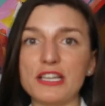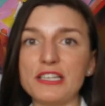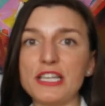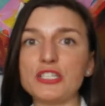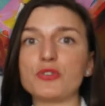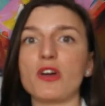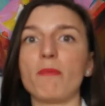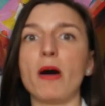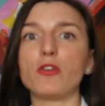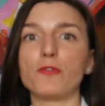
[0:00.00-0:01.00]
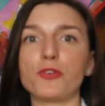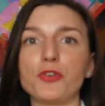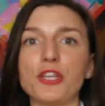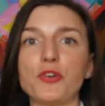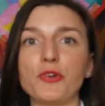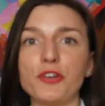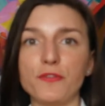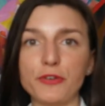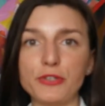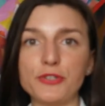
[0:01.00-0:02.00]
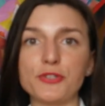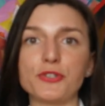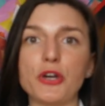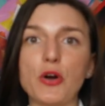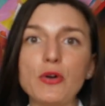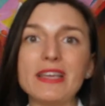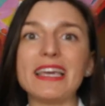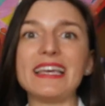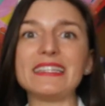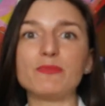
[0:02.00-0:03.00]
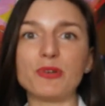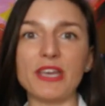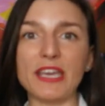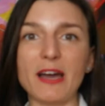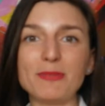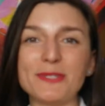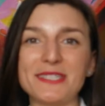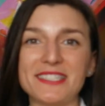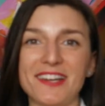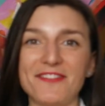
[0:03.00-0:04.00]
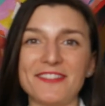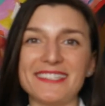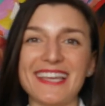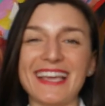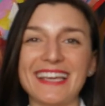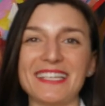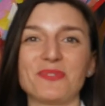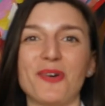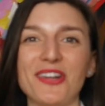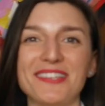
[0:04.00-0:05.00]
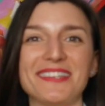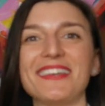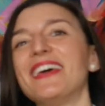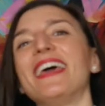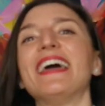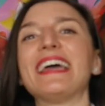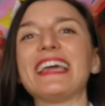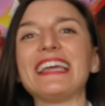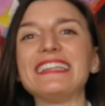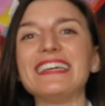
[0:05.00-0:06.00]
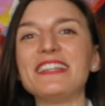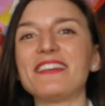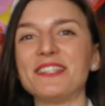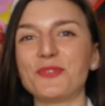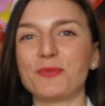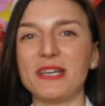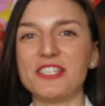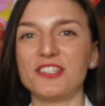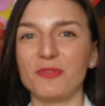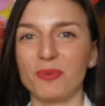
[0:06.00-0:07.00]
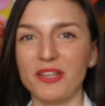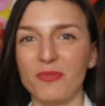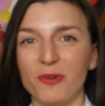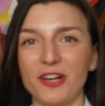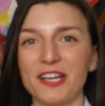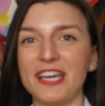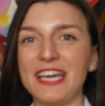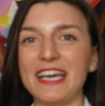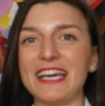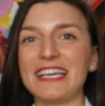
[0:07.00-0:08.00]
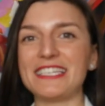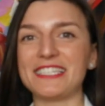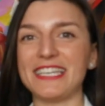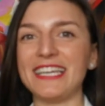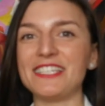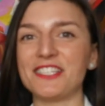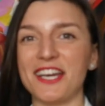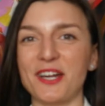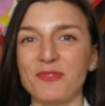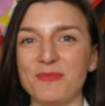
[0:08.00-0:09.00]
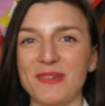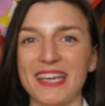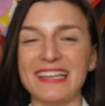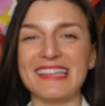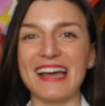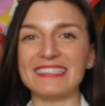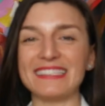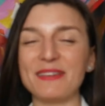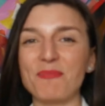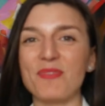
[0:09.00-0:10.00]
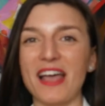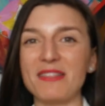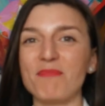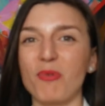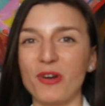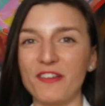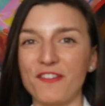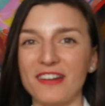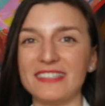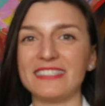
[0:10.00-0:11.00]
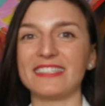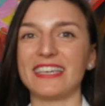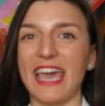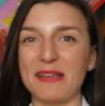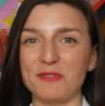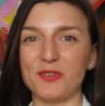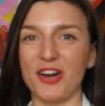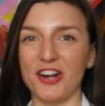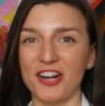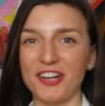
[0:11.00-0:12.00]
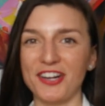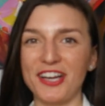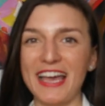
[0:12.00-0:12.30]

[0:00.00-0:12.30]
needs to come out in order for you to grow, is bringing up to the surface. And guess what? In that transformational breath work, she shared with me that boyfriend came to her